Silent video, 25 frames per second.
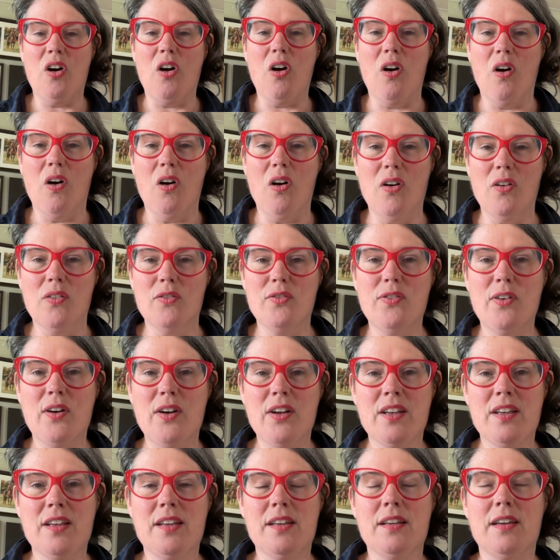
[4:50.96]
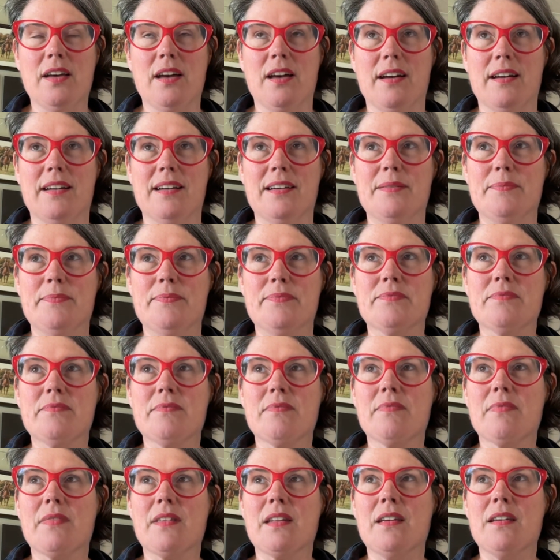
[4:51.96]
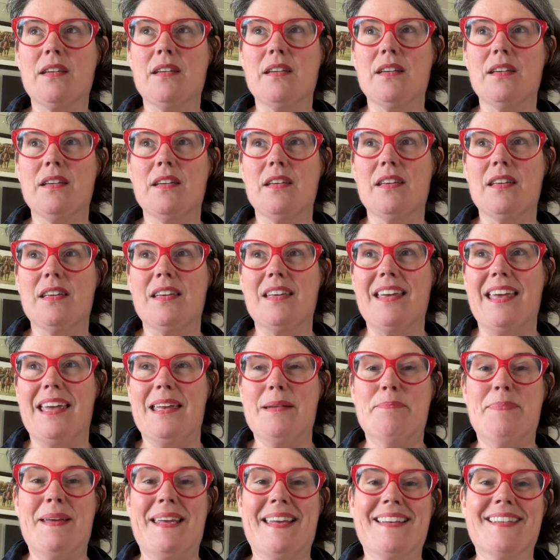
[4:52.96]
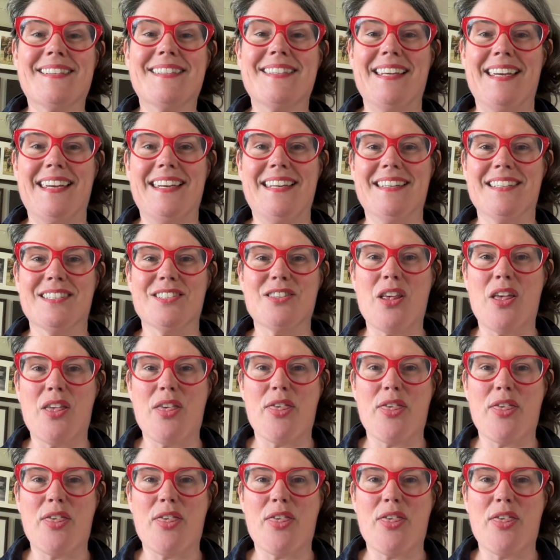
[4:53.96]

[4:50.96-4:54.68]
of it being seen as